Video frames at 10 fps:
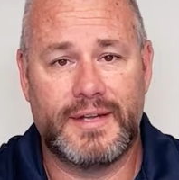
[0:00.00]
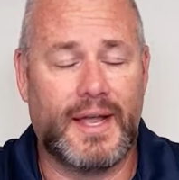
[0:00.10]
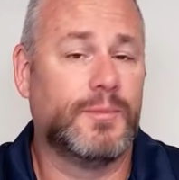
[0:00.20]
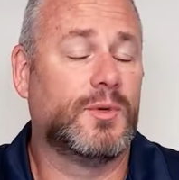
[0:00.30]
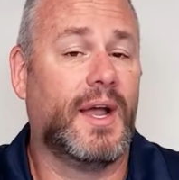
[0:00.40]

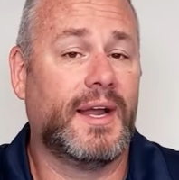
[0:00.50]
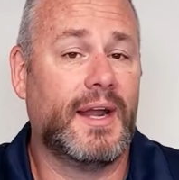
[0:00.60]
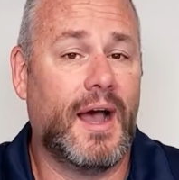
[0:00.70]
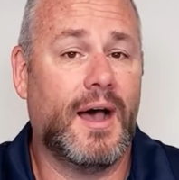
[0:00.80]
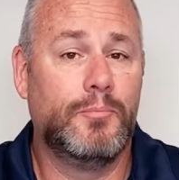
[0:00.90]
time so I can
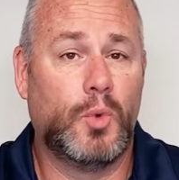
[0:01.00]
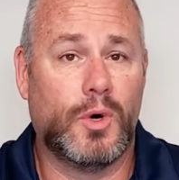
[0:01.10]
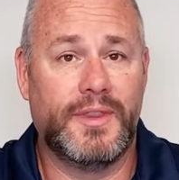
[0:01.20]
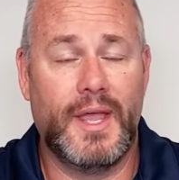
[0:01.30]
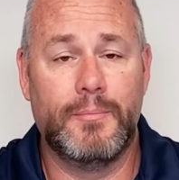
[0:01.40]

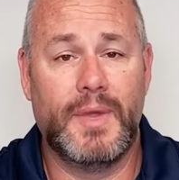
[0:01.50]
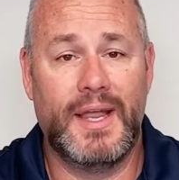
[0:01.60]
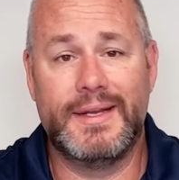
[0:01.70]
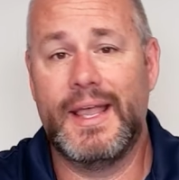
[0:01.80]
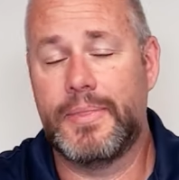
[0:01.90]
onboard them
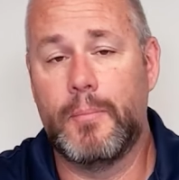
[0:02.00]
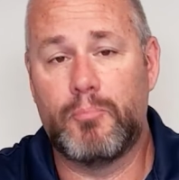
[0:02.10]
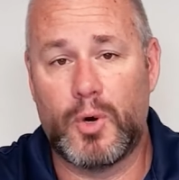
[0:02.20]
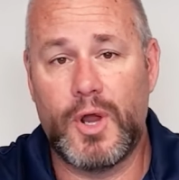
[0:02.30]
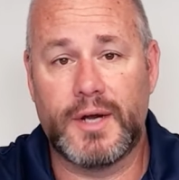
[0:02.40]
and get them
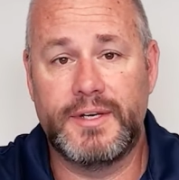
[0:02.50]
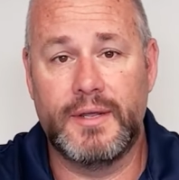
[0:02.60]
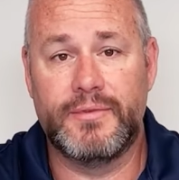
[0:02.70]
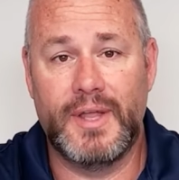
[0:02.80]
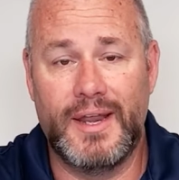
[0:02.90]

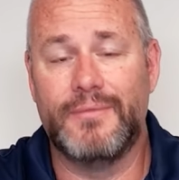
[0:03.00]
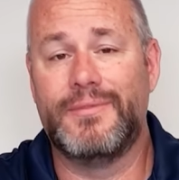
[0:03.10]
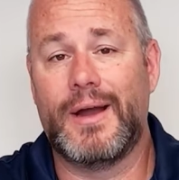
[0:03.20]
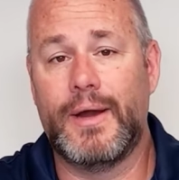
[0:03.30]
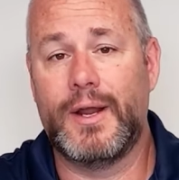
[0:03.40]
productive in a
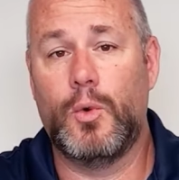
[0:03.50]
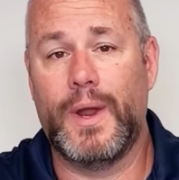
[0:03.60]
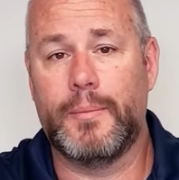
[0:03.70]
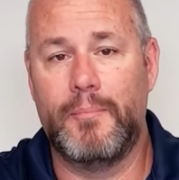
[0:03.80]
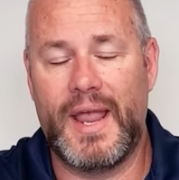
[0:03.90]
very
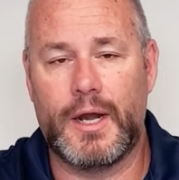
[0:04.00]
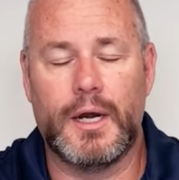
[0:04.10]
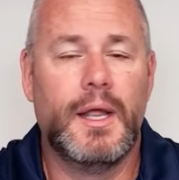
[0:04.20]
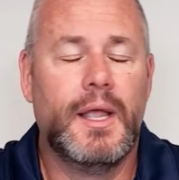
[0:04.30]
quick manner?